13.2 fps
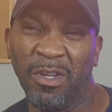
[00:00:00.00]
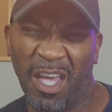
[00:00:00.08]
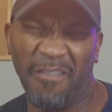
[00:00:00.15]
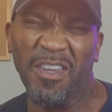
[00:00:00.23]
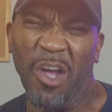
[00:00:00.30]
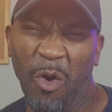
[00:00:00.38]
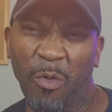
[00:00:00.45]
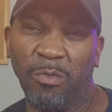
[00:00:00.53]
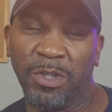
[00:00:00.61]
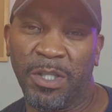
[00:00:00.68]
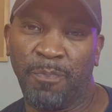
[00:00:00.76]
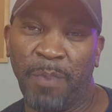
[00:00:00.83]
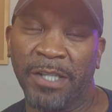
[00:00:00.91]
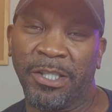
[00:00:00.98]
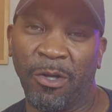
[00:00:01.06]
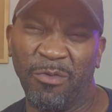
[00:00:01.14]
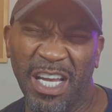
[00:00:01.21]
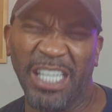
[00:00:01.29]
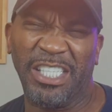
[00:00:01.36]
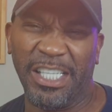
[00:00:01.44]
Give your own special
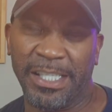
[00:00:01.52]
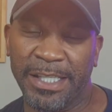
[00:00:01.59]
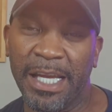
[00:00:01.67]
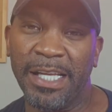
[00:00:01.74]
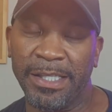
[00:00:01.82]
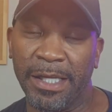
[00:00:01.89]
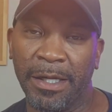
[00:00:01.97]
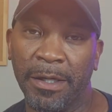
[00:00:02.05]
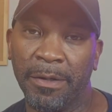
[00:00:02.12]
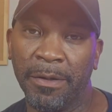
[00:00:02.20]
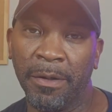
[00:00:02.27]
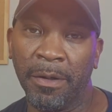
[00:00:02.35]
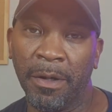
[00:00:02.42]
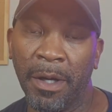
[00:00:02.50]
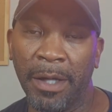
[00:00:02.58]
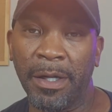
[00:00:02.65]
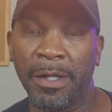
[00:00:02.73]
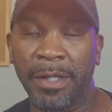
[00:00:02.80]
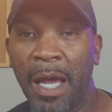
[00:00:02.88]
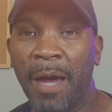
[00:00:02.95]
ninja seasoning
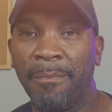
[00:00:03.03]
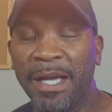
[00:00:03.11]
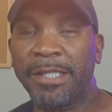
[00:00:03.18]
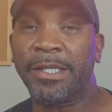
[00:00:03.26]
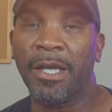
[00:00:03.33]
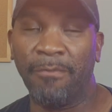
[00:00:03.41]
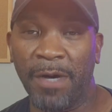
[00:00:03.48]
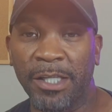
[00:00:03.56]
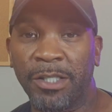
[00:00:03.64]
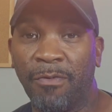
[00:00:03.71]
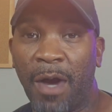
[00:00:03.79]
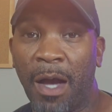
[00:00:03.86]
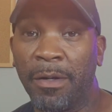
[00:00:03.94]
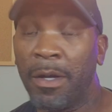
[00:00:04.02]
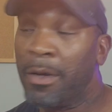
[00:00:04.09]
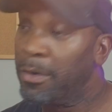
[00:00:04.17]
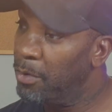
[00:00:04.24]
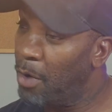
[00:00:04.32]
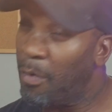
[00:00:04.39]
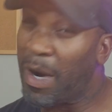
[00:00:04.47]
in a damn Mexican restaurant.
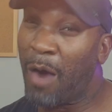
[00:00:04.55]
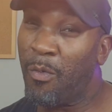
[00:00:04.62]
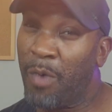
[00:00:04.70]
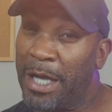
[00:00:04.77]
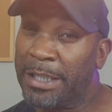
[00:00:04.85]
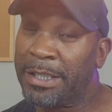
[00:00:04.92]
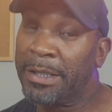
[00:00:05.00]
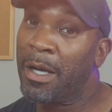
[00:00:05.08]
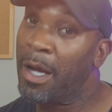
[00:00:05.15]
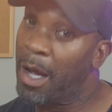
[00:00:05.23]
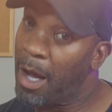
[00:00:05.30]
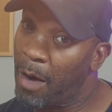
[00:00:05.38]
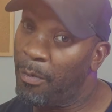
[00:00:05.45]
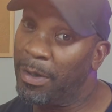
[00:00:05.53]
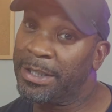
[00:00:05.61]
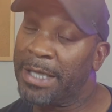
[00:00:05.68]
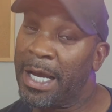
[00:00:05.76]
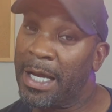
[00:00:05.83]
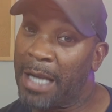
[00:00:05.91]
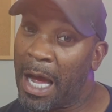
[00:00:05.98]
know what I wish? I wish
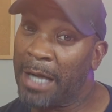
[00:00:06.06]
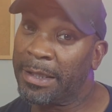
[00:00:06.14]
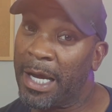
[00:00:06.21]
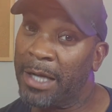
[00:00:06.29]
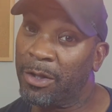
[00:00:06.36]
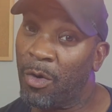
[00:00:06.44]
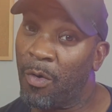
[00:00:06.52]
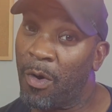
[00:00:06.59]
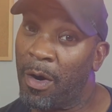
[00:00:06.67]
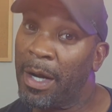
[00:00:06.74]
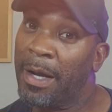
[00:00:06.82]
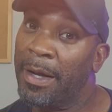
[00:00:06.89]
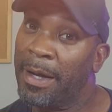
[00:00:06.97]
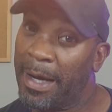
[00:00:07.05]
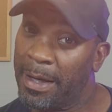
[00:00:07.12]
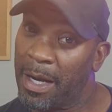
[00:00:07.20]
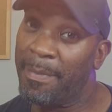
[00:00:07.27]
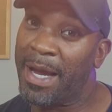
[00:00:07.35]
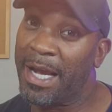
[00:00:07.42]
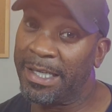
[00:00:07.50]
they had locked that door
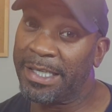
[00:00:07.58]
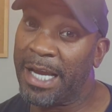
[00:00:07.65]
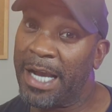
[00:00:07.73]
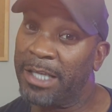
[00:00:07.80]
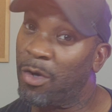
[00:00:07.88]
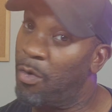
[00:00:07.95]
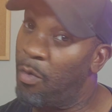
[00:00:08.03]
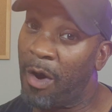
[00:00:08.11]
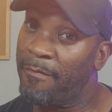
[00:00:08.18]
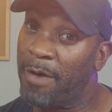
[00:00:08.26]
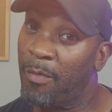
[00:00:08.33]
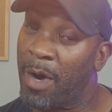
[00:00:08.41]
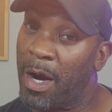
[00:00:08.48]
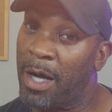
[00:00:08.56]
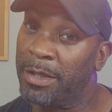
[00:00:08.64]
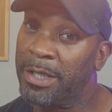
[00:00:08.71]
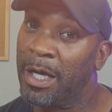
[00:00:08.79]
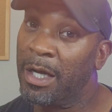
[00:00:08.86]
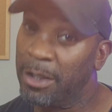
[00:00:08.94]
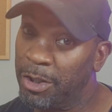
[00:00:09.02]
and them essays or whoever it
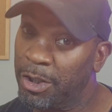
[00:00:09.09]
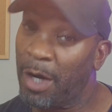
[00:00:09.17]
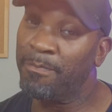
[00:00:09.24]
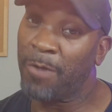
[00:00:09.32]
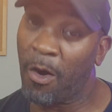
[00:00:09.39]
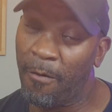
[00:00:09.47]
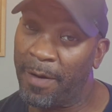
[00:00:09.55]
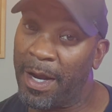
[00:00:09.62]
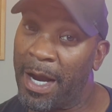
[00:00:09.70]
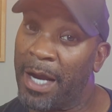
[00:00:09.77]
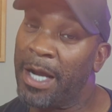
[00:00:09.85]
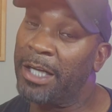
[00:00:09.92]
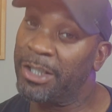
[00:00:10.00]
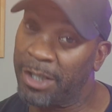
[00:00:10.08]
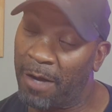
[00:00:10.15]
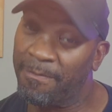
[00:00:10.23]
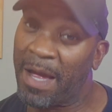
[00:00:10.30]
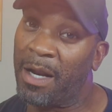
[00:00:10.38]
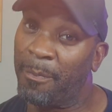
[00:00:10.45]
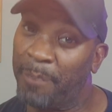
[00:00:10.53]
was jumped over there and
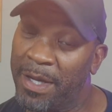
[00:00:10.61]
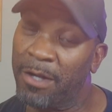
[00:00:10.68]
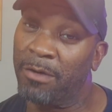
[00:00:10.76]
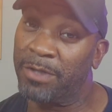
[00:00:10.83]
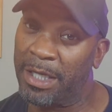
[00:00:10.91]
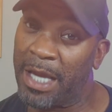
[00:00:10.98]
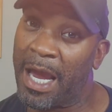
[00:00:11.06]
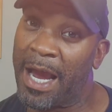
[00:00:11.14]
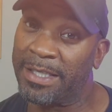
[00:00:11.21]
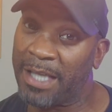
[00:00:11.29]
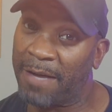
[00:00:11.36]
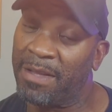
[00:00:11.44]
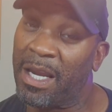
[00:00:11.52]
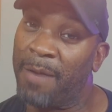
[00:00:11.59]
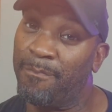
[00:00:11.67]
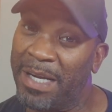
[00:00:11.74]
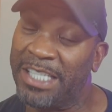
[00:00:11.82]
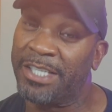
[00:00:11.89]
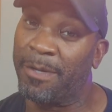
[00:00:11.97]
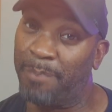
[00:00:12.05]
shoved jalapenos in your ass after they
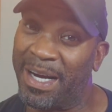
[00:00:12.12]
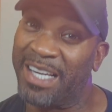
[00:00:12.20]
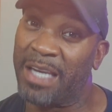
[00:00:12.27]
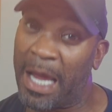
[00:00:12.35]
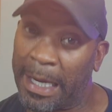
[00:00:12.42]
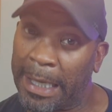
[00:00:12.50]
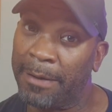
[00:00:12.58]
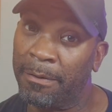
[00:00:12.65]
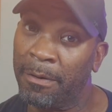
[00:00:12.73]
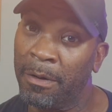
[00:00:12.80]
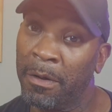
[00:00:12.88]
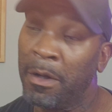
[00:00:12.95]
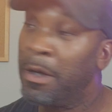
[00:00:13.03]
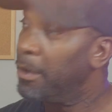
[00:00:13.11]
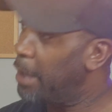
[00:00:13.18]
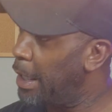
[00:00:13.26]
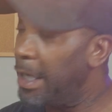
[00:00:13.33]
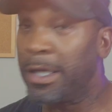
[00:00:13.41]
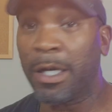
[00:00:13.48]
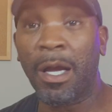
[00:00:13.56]
beat your butt naked.
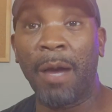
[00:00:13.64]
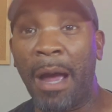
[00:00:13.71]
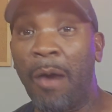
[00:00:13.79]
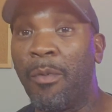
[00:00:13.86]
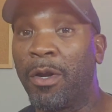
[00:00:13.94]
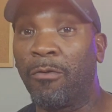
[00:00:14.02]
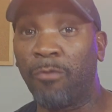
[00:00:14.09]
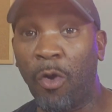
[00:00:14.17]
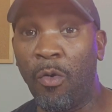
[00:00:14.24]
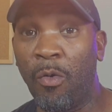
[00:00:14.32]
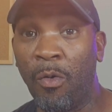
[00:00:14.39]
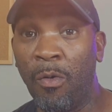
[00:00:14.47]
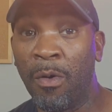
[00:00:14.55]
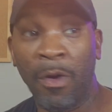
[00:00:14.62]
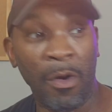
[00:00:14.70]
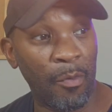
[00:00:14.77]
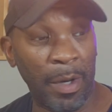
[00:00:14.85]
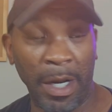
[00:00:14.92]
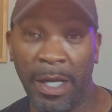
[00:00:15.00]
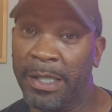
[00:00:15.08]
They need to come out with a rule
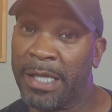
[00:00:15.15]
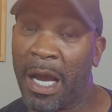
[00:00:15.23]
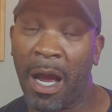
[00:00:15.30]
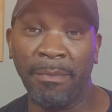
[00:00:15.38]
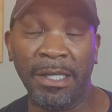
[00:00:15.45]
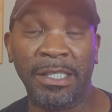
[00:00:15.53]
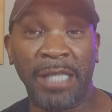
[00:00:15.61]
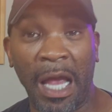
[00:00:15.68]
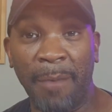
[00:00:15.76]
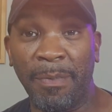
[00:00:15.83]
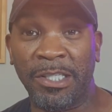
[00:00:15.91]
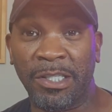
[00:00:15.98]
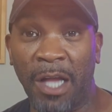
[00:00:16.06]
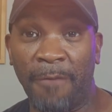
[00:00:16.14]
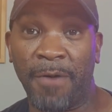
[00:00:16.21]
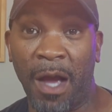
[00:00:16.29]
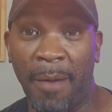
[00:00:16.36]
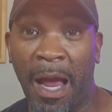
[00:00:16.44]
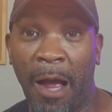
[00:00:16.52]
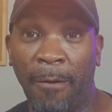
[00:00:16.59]
when anytime this type of stuff
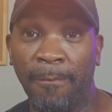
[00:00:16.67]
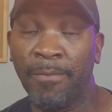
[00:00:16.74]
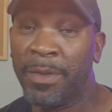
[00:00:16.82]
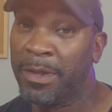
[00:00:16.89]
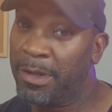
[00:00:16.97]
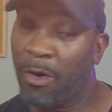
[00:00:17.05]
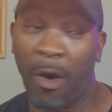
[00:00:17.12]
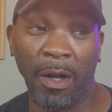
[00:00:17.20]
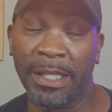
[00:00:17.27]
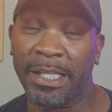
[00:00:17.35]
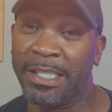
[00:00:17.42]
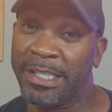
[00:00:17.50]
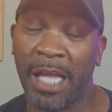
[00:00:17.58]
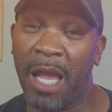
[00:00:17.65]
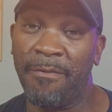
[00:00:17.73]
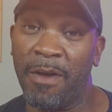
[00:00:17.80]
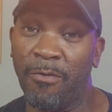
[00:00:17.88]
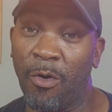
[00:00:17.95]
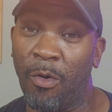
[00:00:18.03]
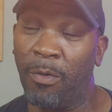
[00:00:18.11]
come out, call it the
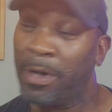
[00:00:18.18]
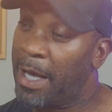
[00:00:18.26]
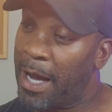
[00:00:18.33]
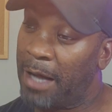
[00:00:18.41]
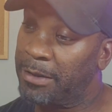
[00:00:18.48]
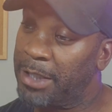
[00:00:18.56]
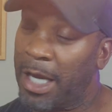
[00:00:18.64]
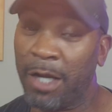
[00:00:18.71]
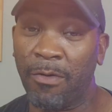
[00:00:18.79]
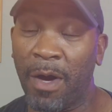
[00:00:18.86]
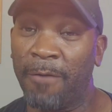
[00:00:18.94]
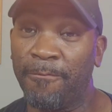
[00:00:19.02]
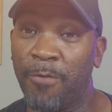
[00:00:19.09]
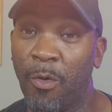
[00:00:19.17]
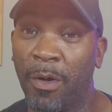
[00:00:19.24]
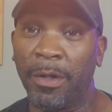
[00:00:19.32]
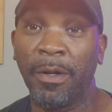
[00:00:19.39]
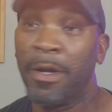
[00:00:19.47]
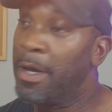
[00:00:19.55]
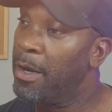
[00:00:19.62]
Stevie rule. I'll take credit
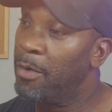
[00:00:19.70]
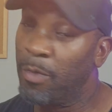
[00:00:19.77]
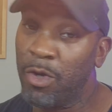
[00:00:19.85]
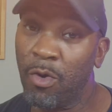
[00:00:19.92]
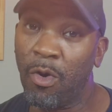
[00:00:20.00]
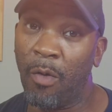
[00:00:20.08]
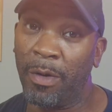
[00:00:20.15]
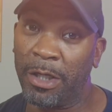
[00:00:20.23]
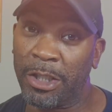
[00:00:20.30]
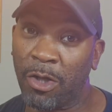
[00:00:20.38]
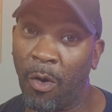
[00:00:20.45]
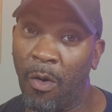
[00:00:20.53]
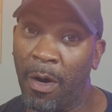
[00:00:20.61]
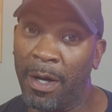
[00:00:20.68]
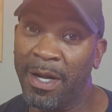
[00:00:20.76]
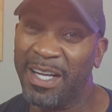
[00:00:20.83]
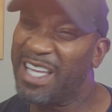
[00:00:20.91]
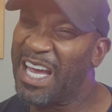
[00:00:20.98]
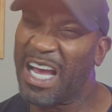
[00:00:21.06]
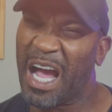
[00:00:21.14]
for it. When you go in the
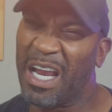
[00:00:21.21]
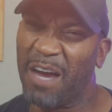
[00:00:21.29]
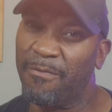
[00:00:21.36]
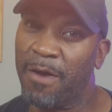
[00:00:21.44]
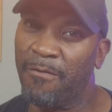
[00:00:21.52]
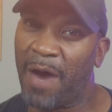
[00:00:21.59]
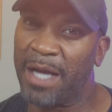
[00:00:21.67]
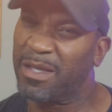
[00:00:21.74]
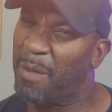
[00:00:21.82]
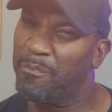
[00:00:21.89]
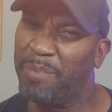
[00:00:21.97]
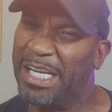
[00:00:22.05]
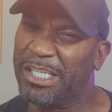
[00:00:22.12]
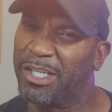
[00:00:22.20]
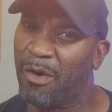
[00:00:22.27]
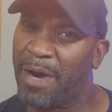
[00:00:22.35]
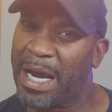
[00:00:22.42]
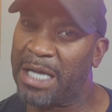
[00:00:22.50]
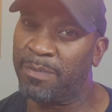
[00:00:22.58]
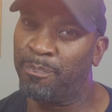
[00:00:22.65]
store, they got every right to beat
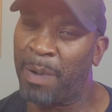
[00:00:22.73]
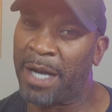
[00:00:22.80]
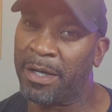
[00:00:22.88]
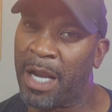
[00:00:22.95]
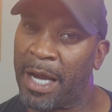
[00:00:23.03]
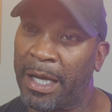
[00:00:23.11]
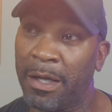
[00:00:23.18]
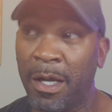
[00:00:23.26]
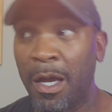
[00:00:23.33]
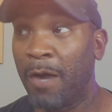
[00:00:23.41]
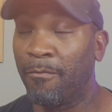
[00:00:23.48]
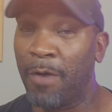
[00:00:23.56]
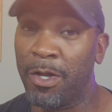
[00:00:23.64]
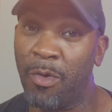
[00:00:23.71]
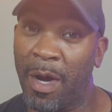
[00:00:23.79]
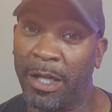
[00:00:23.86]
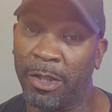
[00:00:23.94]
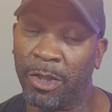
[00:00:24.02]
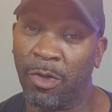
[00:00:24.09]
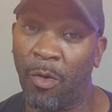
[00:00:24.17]
your ass butt naked and run you
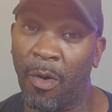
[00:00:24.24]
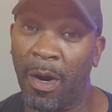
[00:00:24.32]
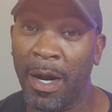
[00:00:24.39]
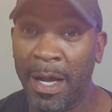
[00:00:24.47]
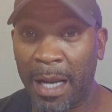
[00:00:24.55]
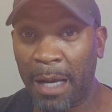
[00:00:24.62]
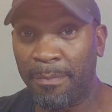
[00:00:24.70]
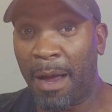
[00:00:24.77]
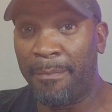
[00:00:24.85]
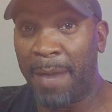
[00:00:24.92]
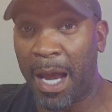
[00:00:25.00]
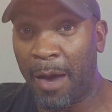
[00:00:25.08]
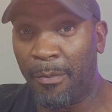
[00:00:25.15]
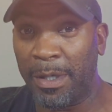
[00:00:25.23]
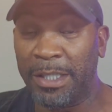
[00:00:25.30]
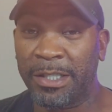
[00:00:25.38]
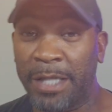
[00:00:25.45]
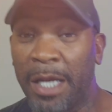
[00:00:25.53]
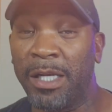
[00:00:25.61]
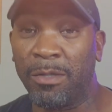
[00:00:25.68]
out the store like my man when
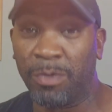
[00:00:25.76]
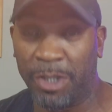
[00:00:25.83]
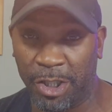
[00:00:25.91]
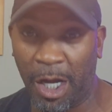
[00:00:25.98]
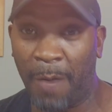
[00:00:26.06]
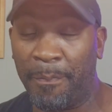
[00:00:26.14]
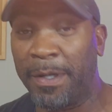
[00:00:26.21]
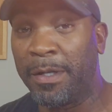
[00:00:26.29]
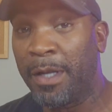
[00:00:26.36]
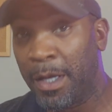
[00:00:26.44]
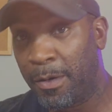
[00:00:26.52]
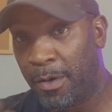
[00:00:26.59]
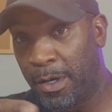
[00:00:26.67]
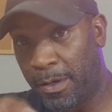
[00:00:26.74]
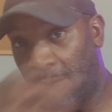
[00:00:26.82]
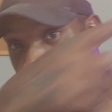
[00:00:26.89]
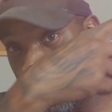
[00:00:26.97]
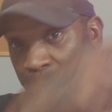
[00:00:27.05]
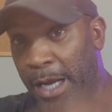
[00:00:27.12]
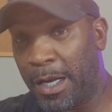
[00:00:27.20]
his titties was jumping
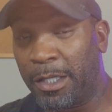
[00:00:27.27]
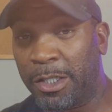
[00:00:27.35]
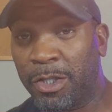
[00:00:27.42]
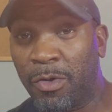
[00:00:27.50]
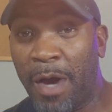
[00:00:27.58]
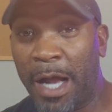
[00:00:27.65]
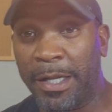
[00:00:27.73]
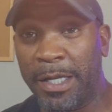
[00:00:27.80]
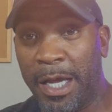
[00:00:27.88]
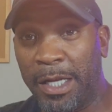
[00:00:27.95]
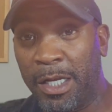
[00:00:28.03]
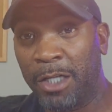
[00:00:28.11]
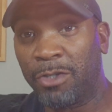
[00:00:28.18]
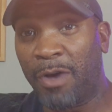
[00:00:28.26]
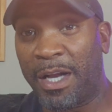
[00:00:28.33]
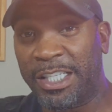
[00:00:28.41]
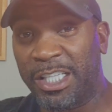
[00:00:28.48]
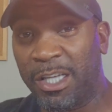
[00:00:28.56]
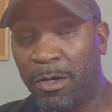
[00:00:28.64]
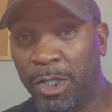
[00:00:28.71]
in that other story I did
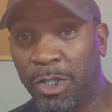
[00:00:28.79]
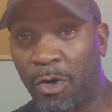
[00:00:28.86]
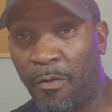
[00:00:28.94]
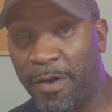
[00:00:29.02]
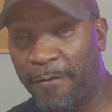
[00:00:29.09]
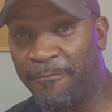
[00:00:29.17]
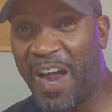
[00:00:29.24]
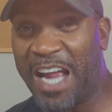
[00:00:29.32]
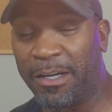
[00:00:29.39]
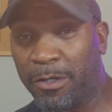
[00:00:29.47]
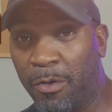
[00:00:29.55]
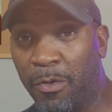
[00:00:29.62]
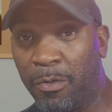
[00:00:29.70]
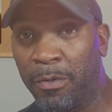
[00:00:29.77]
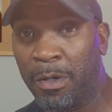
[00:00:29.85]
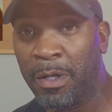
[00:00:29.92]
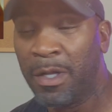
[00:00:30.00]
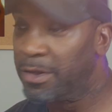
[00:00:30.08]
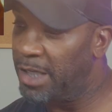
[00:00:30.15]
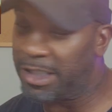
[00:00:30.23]
trying to steal the jewelry, the fat dude.
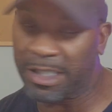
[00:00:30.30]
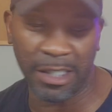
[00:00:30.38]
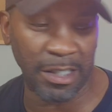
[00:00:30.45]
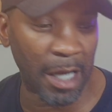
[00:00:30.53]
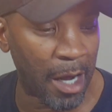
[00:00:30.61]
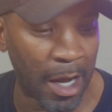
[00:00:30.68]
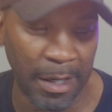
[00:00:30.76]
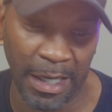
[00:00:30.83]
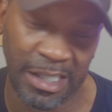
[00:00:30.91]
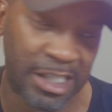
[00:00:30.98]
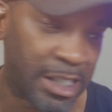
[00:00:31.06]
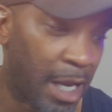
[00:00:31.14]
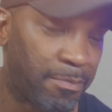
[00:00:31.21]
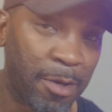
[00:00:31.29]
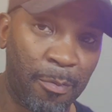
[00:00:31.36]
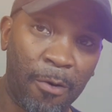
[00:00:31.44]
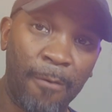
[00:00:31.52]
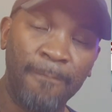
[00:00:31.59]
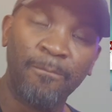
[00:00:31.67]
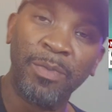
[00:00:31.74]
This is
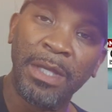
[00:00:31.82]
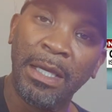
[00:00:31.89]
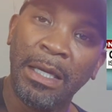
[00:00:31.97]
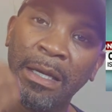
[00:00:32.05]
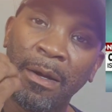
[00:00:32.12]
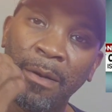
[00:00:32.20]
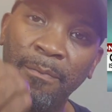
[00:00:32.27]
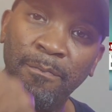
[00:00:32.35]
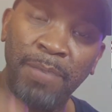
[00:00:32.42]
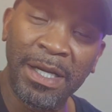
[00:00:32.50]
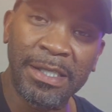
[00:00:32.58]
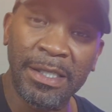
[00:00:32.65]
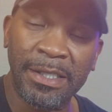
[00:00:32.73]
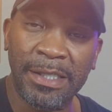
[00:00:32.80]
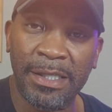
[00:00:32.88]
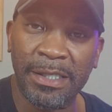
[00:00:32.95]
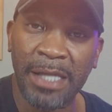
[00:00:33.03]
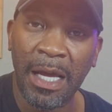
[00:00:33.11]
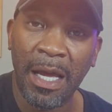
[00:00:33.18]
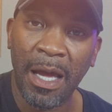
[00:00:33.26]
unacceptable.
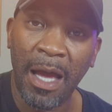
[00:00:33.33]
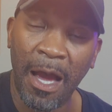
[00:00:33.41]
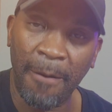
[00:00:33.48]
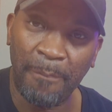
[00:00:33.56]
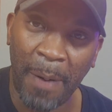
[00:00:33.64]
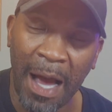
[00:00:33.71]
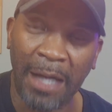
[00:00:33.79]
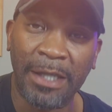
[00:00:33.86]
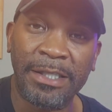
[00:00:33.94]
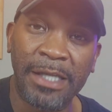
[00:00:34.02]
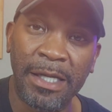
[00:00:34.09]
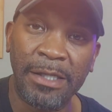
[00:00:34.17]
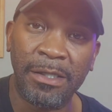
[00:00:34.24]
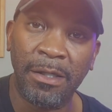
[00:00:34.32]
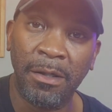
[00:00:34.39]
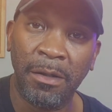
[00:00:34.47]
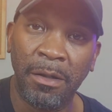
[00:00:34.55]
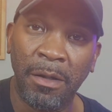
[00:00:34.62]
Businesses have policies.